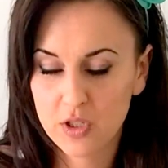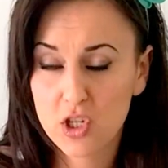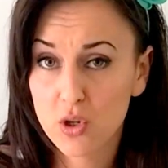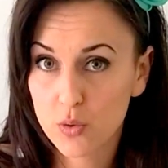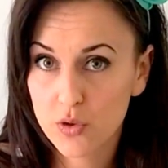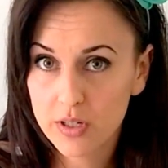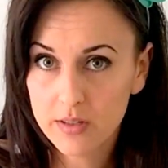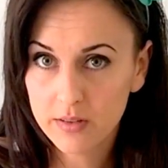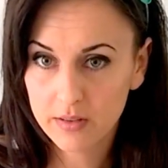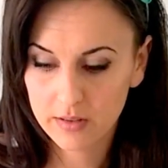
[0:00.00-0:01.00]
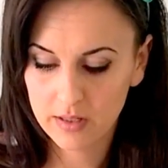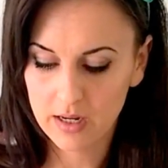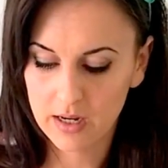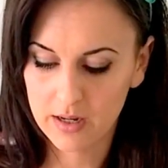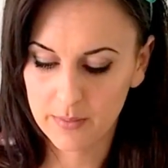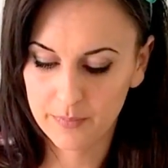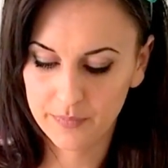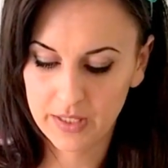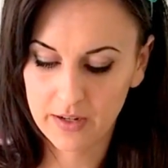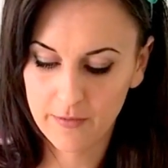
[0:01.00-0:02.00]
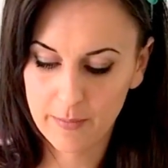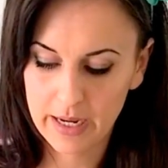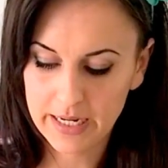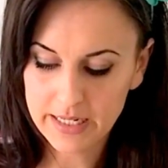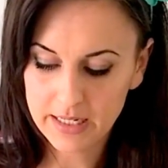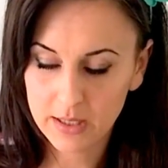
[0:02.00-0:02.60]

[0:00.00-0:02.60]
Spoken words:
children that I've made.